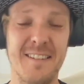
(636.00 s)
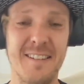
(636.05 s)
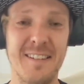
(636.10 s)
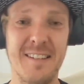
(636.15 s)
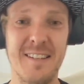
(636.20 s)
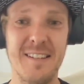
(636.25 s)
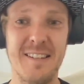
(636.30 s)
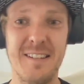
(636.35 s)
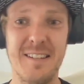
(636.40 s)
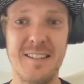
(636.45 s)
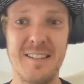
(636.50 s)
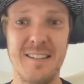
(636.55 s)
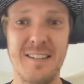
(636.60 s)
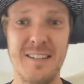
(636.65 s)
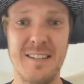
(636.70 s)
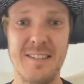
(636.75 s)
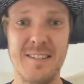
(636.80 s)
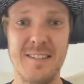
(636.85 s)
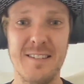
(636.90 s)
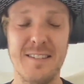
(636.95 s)

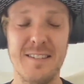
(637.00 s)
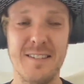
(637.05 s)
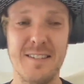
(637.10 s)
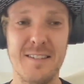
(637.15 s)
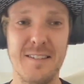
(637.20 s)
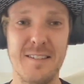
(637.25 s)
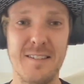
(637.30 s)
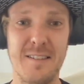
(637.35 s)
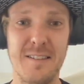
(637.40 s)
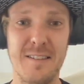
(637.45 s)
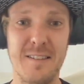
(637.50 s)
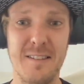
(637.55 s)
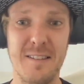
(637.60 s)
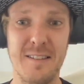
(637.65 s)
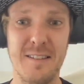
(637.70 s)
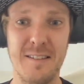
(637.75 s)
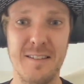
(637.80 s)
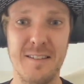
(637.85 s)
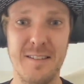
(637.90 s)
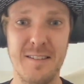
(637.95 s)

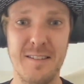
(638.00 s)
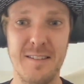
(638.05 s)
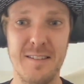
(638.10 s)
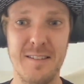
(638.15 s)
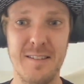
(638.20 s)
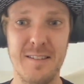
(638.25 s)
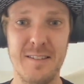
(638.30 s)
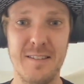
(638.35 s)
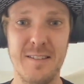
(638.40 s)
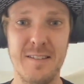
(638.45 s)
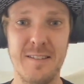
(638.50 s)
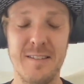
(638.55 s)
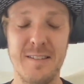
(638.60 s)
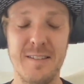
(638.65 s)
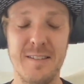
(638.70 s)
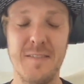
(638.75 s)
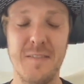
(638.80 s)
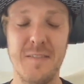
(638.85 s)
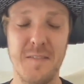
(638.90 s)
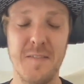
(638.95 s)

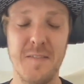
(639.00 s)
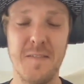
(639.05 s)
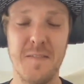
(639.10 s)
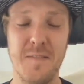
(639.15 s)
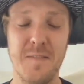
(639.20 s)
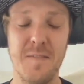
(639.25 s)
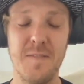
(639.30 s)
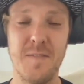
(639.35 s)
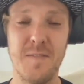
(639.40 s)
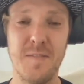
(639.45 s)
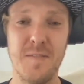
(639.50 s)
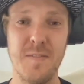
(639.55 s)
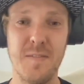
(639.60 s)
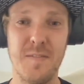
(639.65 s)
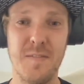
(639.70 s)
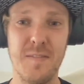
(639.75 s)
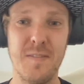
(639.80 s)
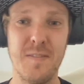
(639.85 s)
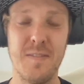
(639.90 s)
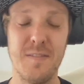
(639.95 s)

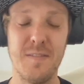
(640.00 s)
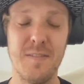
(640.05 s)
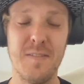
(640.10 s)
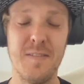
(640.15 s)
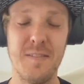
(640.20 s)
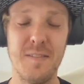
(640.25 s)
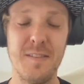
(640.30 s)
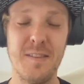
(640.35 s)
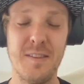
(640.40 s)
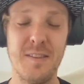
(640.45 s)
No words are spoken by the person on screen.